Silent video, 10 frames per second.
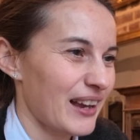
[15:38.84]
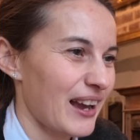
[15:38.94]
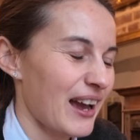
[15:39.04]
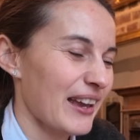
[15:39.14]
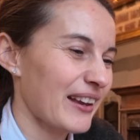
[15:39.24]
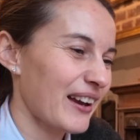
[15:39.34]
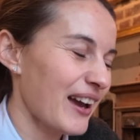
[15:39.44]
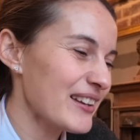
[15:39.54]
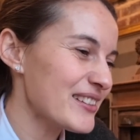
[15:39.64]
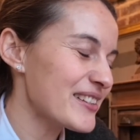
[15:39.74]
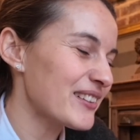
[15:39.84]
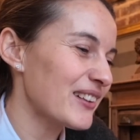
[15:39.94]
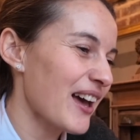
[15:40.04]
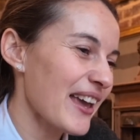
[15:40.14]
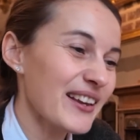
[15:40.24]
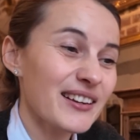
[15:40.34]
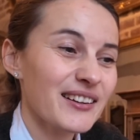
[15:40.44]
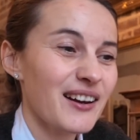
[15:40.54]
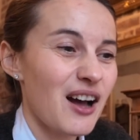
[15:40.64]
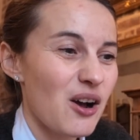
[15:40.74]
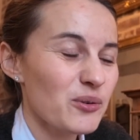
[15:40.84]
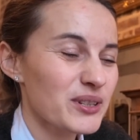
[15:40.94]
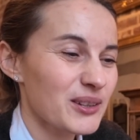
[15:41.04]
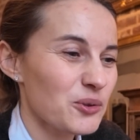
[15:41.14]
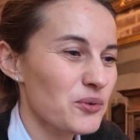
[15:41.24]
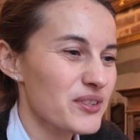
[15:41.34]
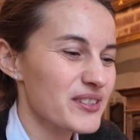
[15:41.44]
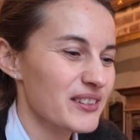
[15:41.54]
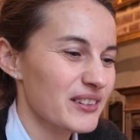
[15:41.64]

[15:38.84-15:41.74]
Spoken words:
I kinda like how it looks